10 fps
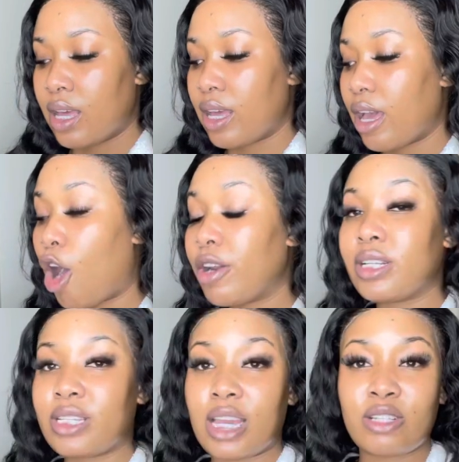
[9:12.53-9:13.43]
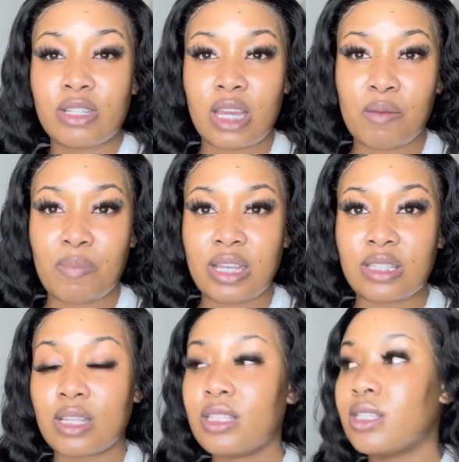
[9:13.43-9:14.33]
on a day-to-day
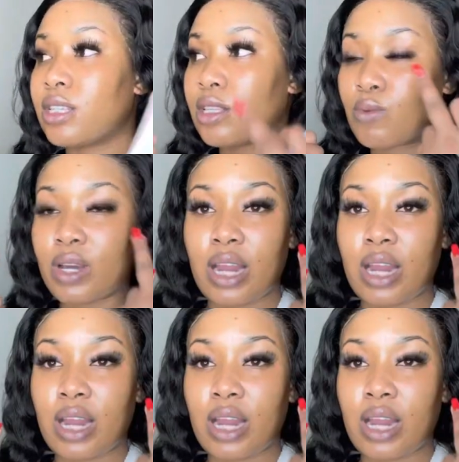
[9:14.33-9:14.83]
basis. This is what